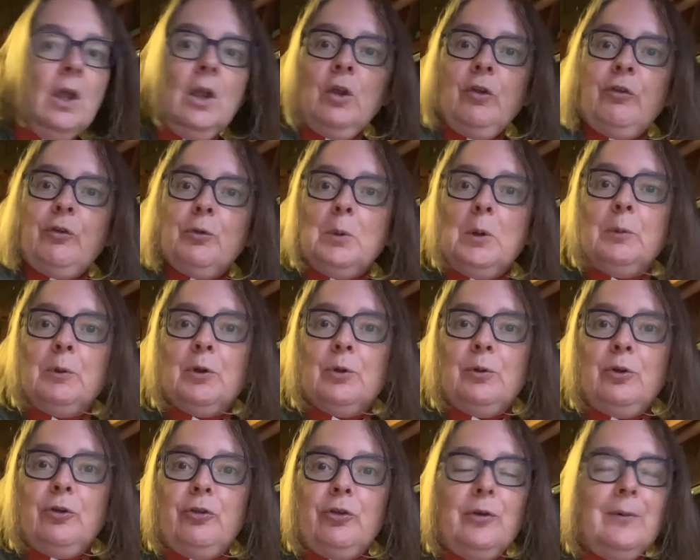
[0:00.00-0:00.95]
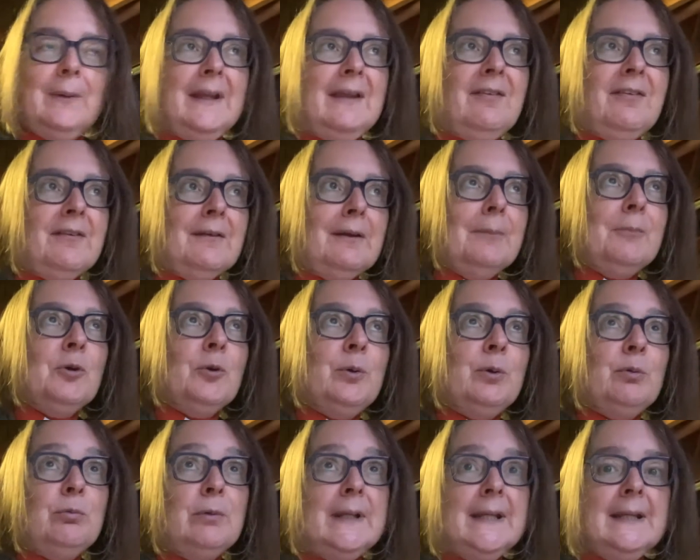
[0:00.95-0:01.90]
So what we're going to do is I'm going
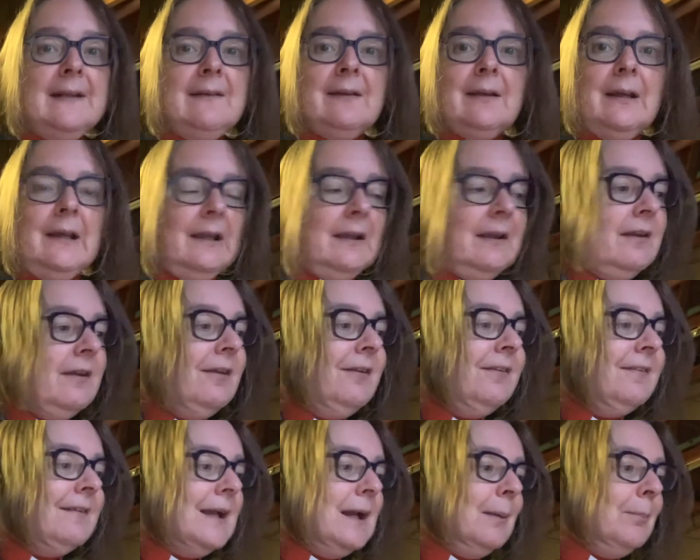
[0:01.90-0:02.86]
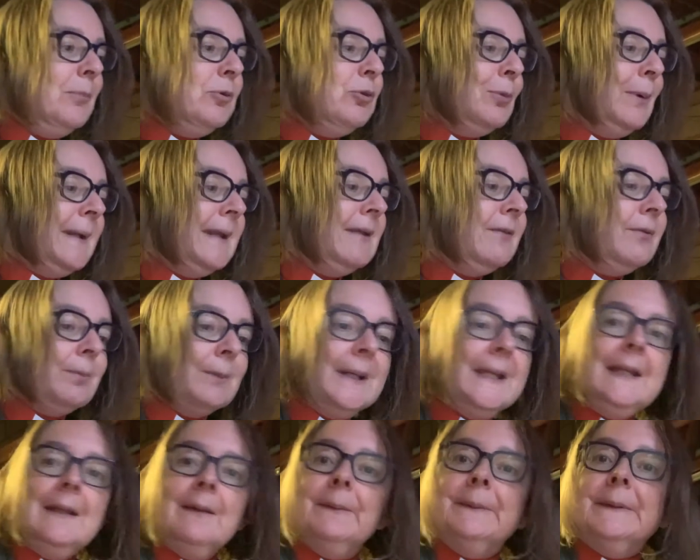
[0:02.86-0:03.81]
to read Psalm
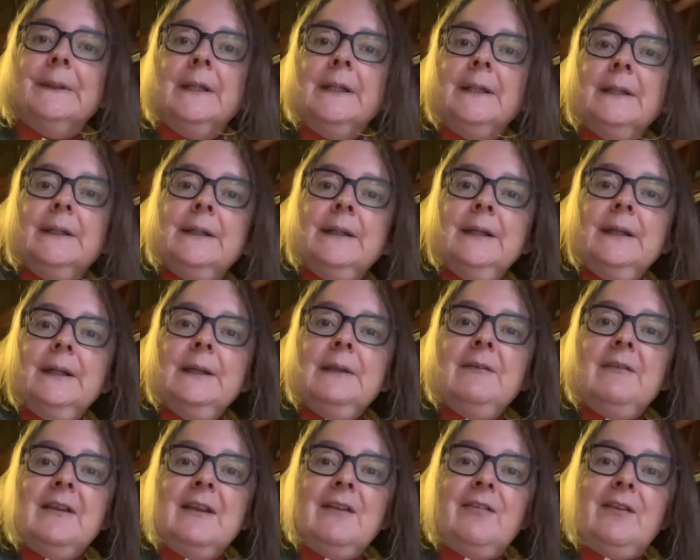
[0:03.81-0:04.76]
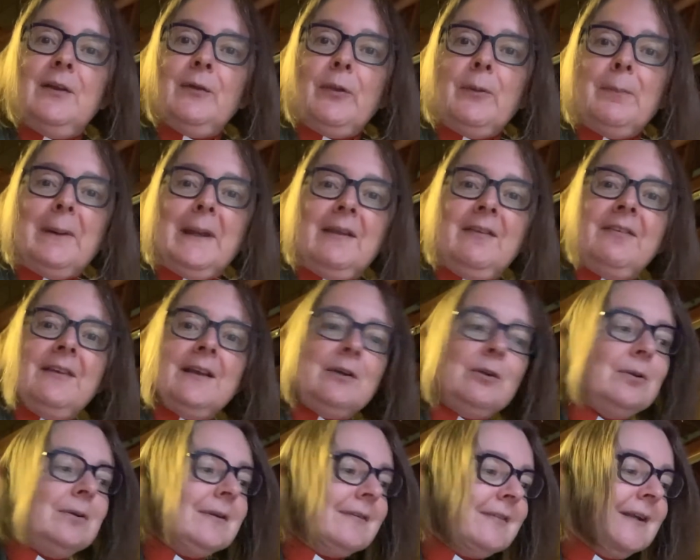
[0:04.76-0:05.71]
23. It's easy on the
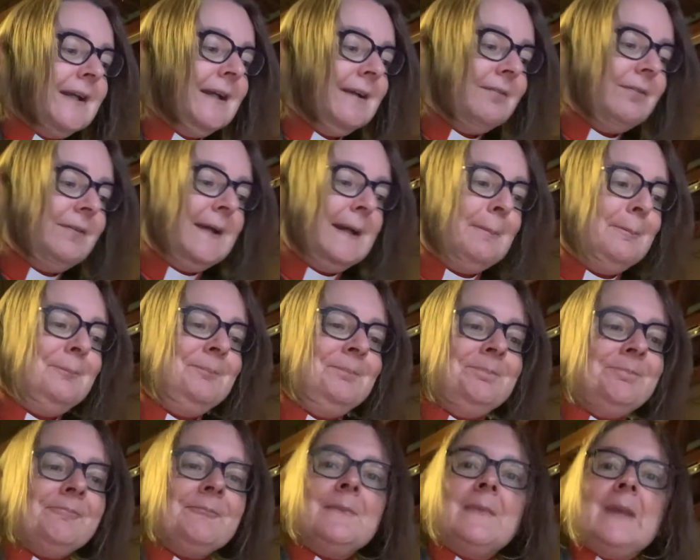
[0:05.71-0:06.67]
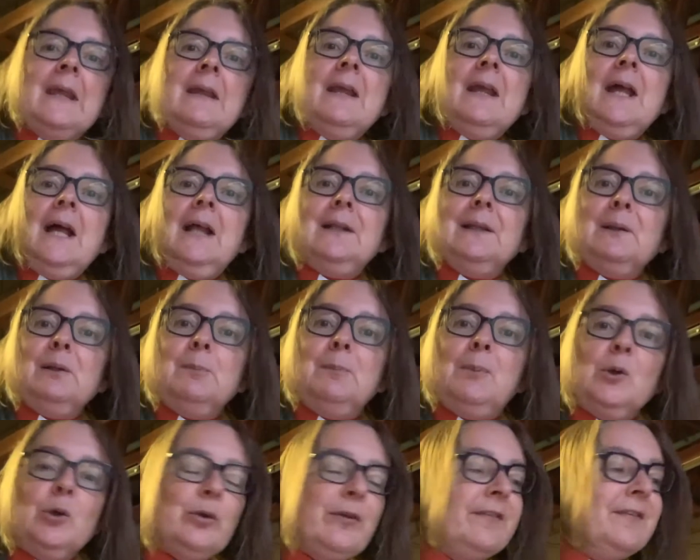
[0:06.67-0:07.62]
bicycle to have a little
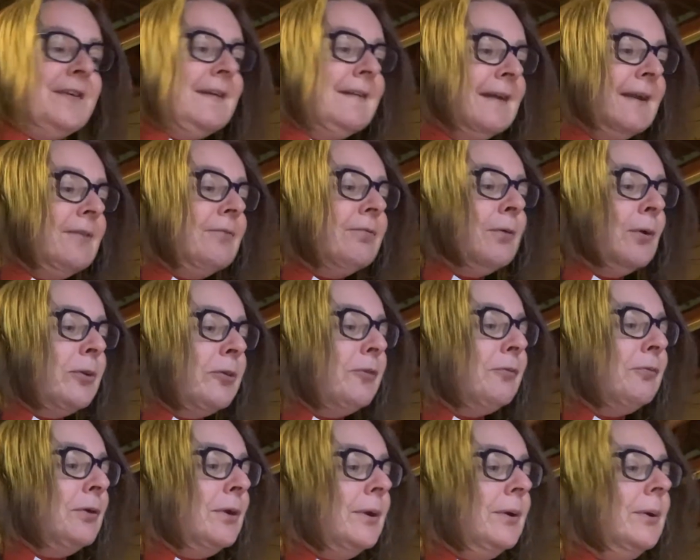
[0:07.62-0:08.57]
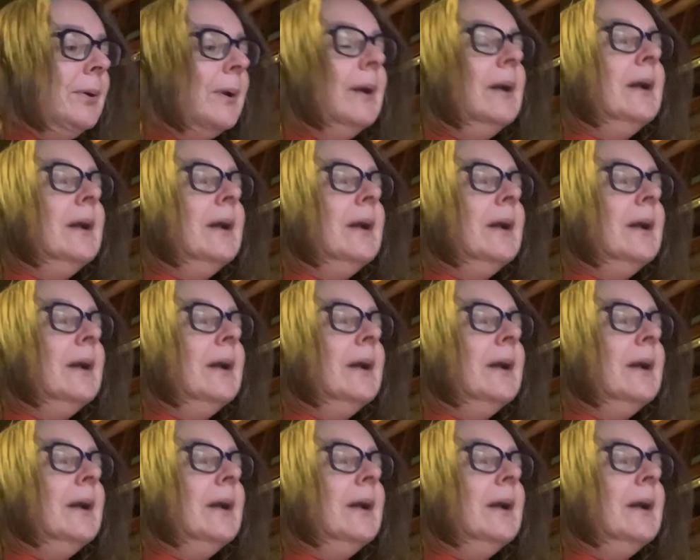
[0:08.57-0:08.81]
book sitting in front of you.